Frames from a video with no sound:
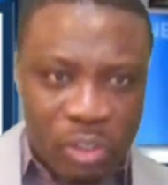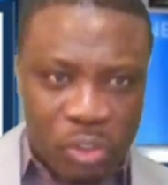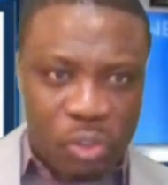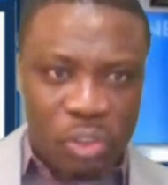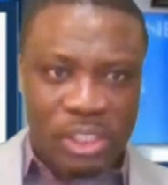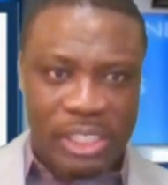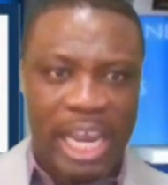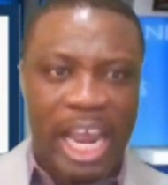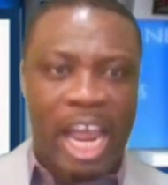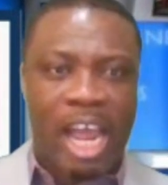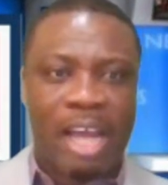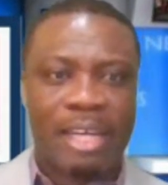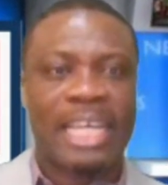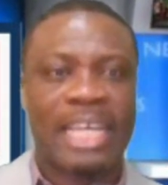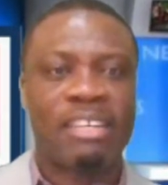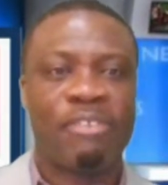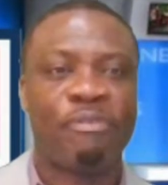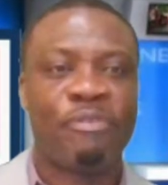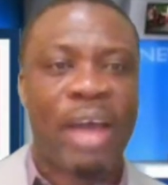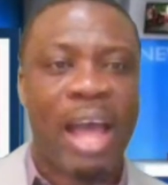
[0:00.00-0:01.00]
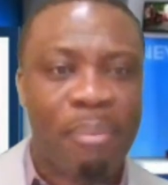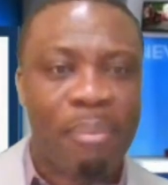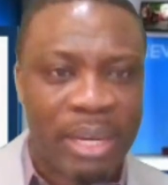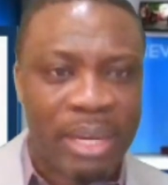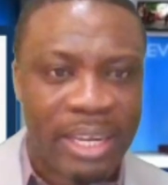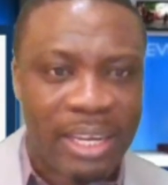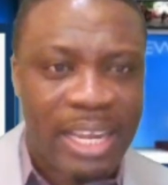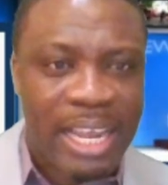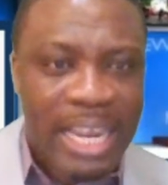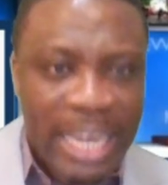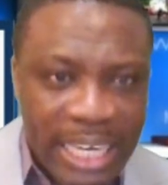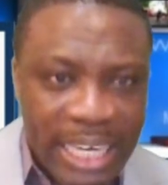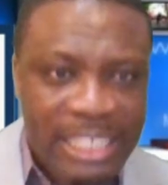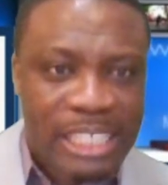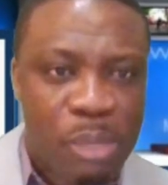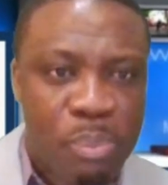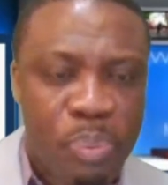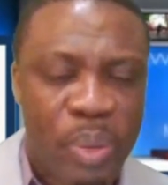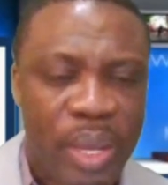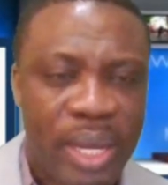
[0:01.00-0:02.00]
to town that the family is
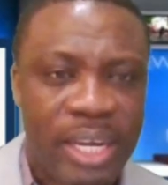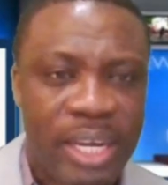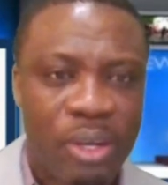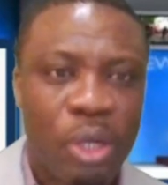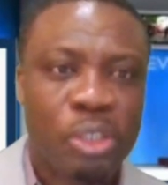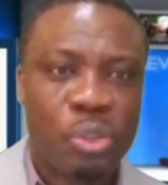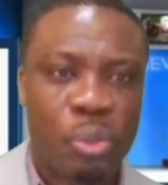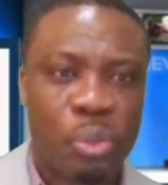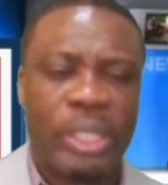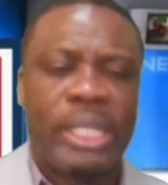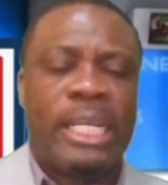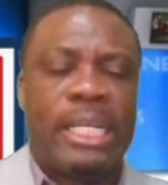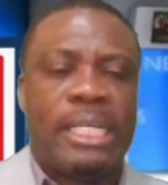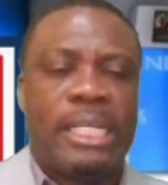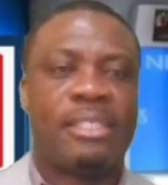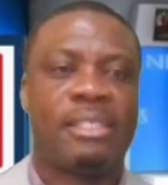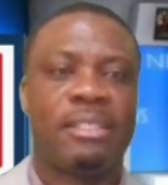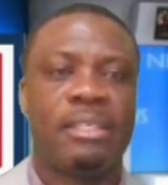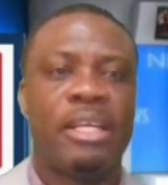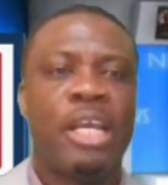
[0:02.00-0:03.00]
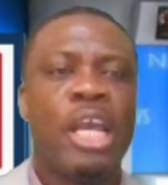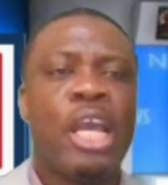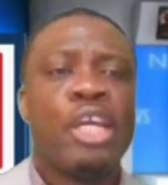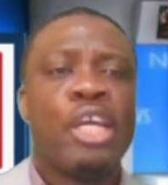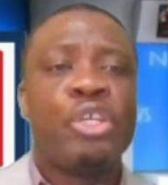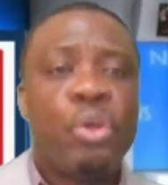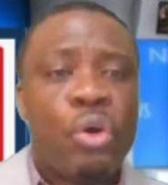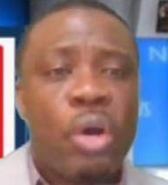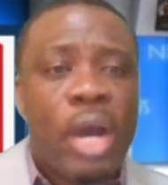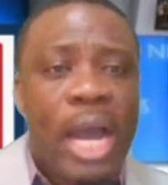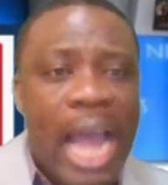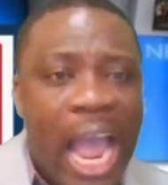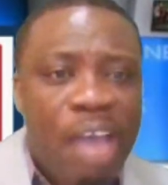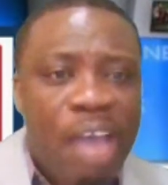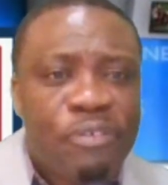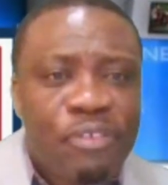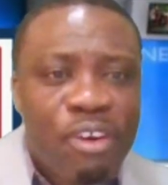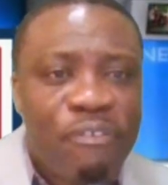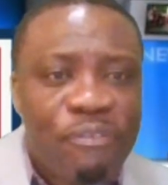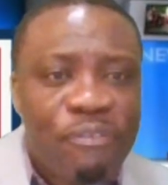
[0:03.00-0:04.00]
depending on to eat, you
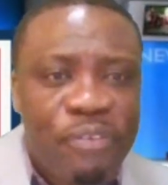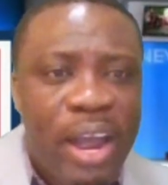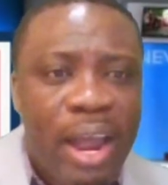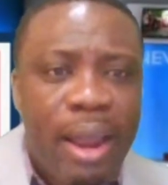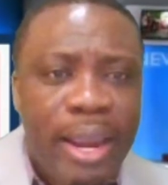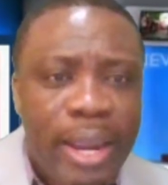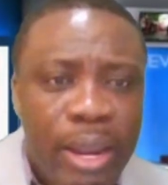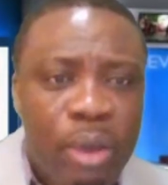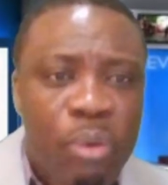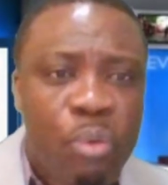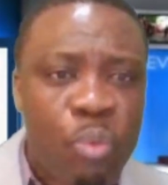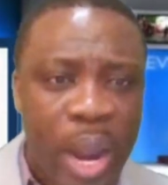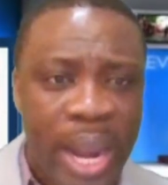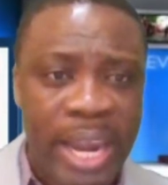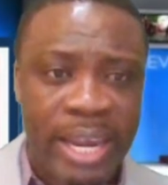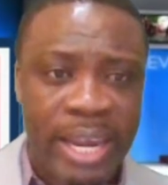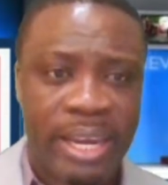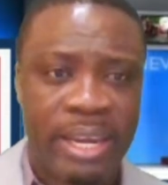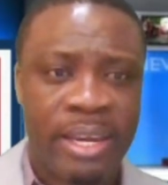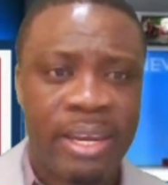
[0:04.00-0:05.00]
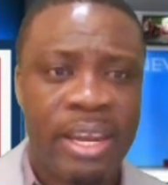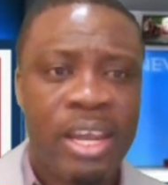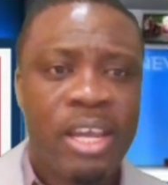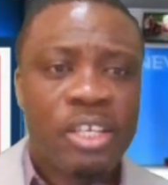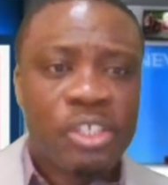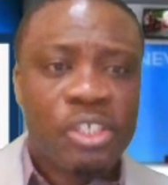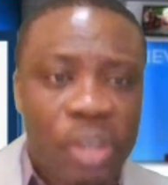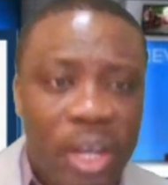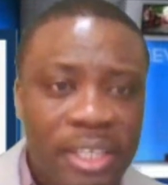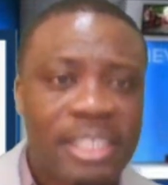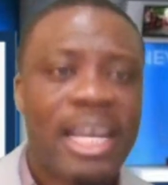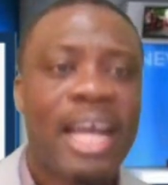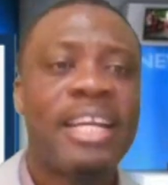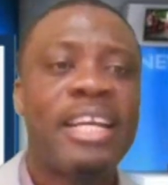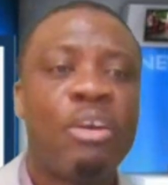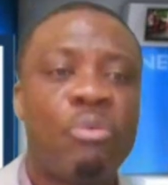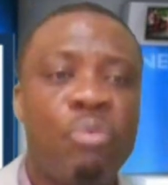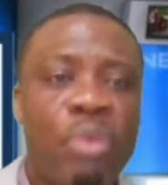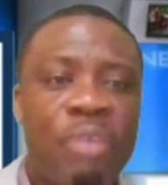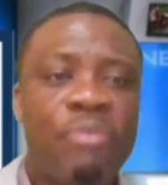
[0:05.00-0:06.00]
have to find a way. Sometimes
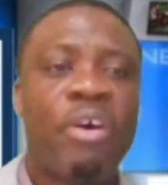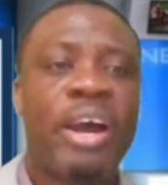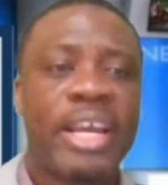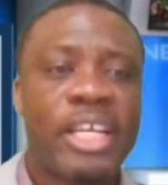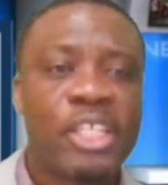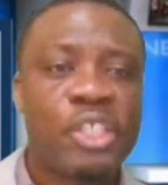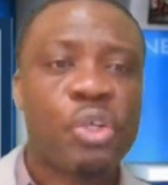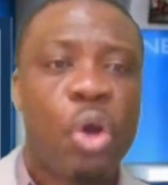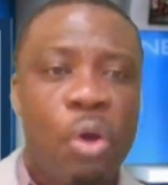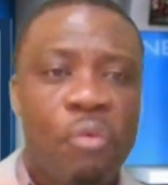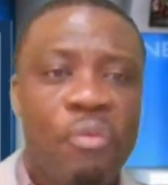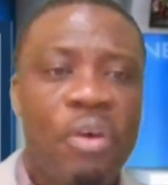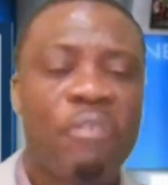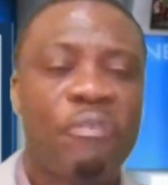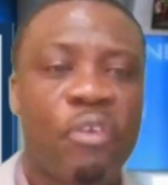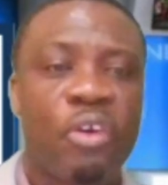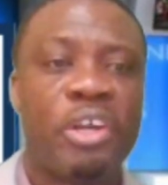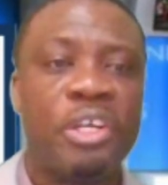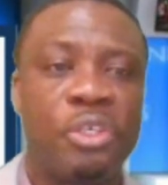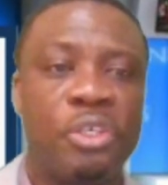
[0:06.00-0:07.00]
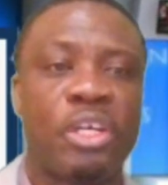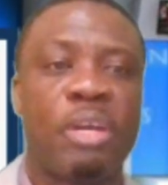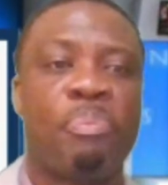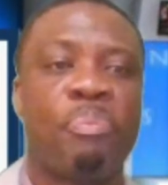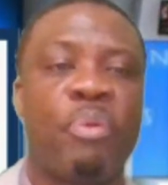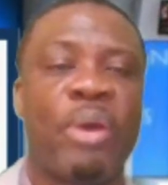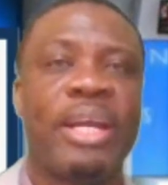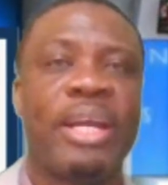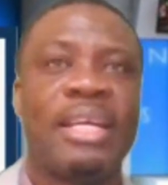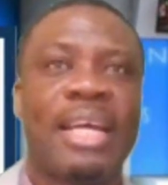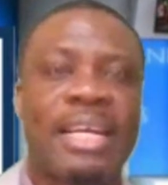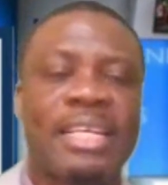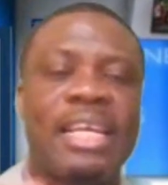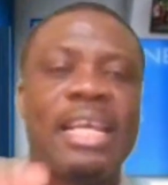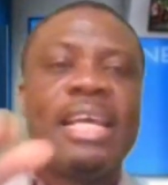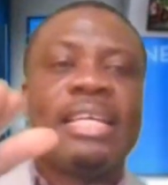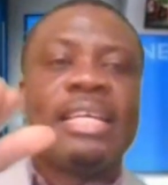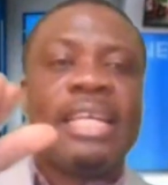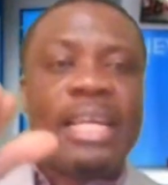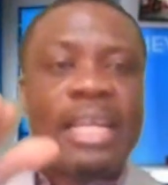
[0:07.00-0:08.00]
the river is overflowing to the point that
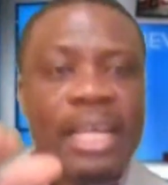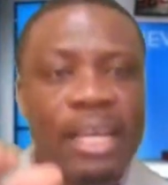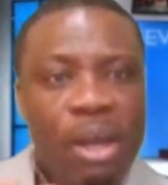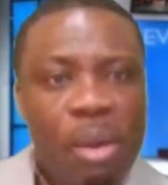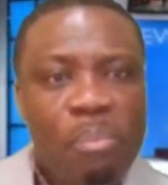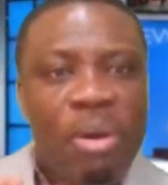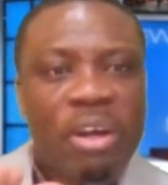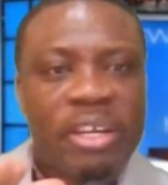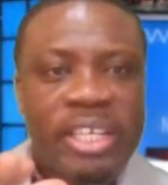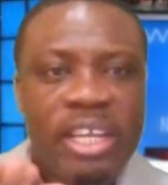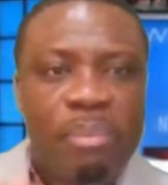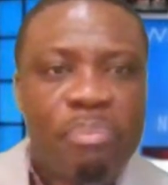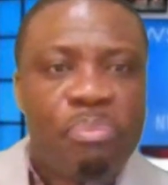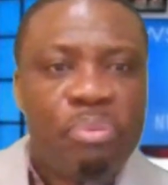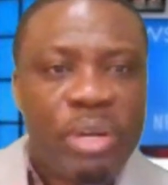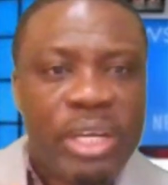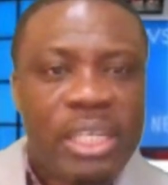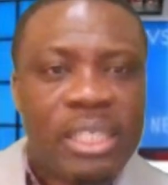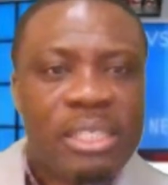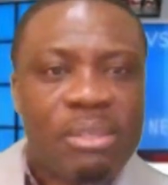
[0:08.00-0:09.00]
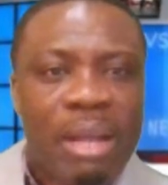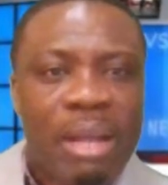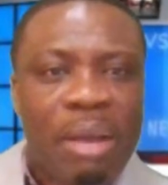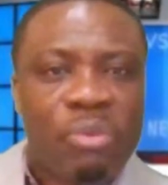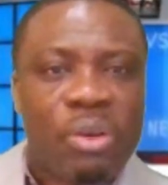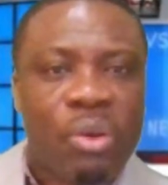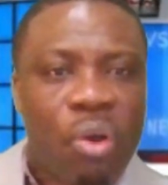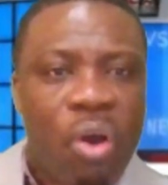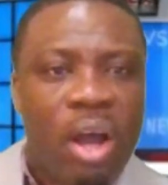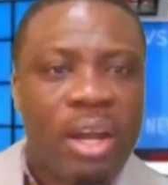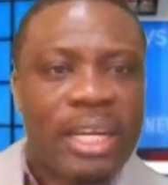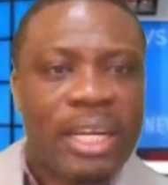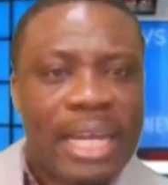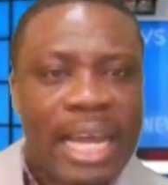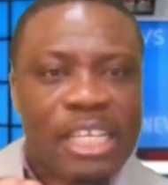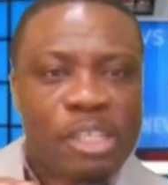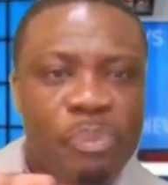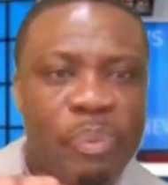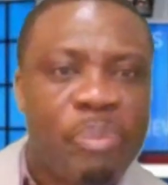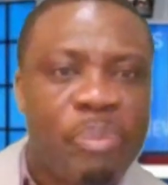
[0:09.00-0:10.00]
the little market bridge, I will call it, that
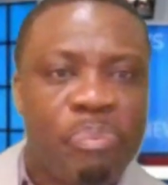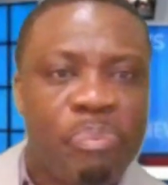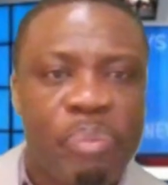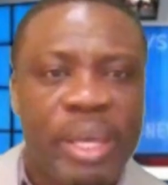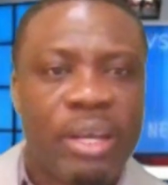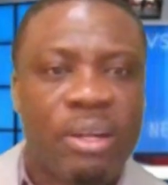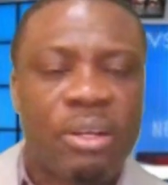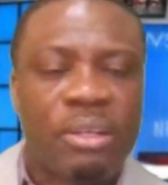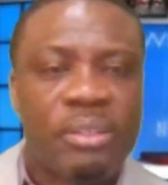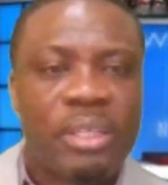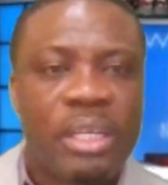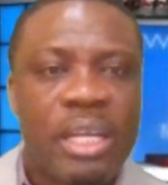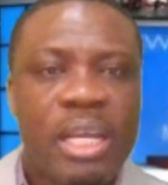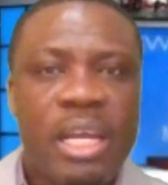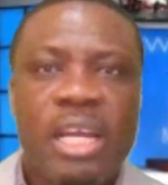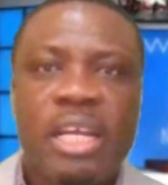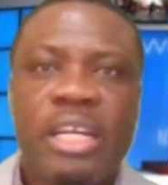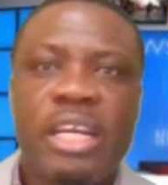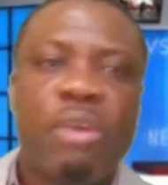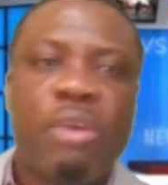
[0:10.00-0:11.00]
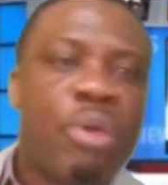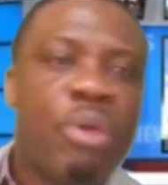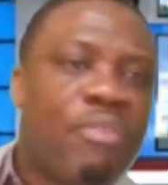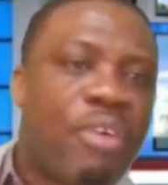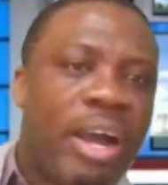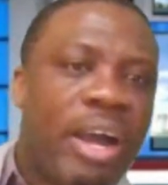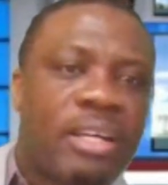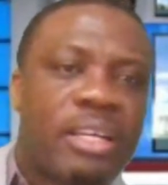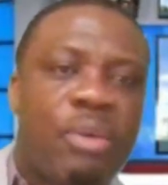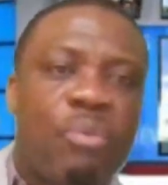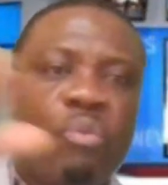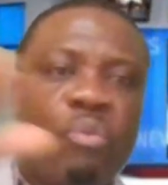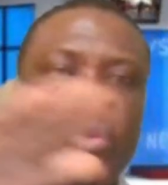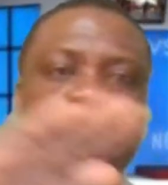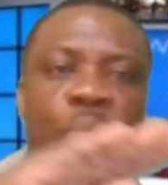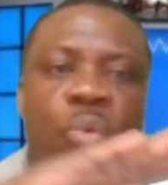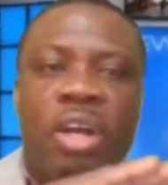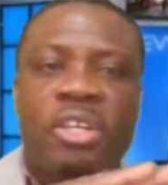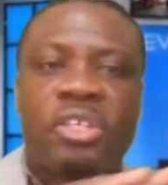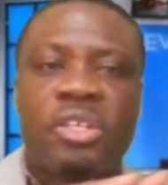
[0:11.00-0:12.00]
has been built, the river, the
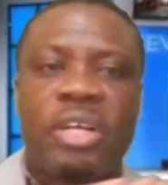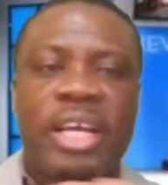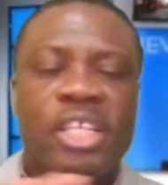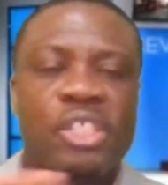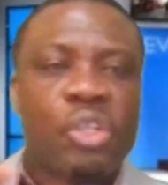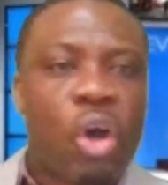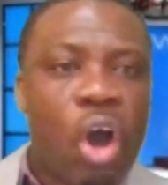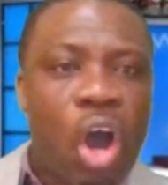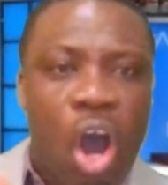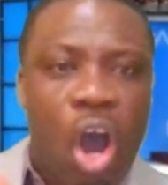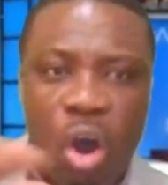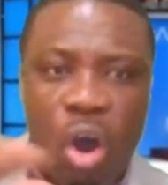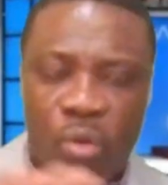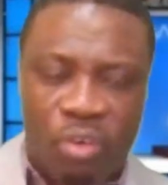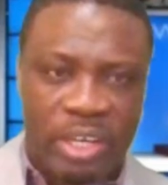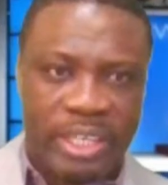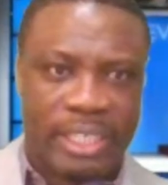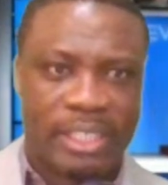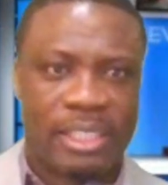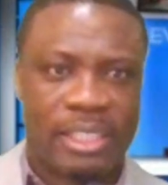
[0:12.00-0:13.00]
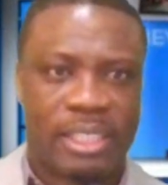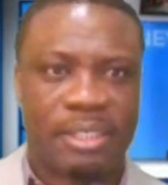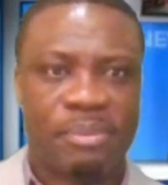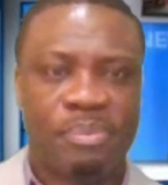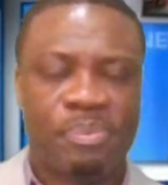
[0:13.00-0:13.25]
water is all over it.